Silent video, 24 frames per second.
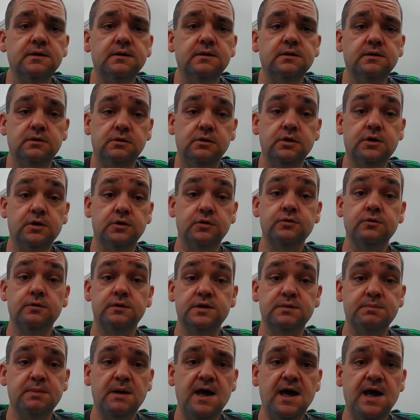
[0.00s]
You look into
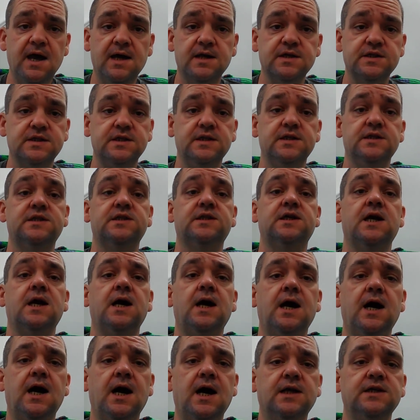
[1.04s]
its past. It's
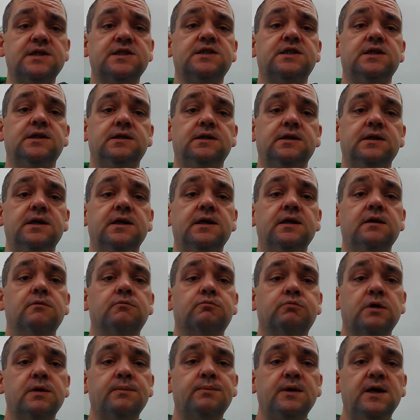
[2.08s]
constantly
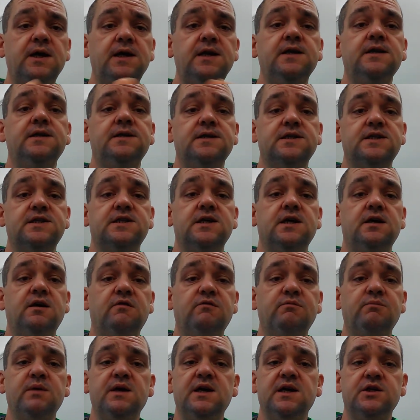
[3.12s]
repeating
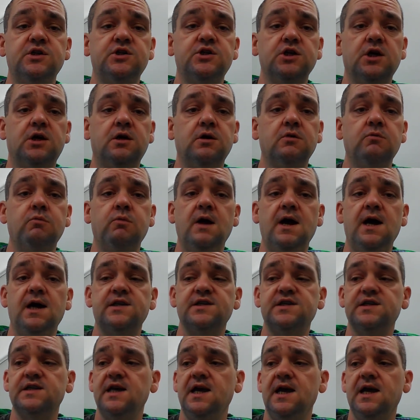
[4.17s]
itself, be it junk wax
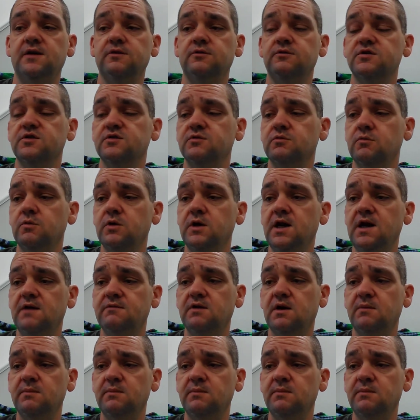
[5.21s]
scandals or whatever.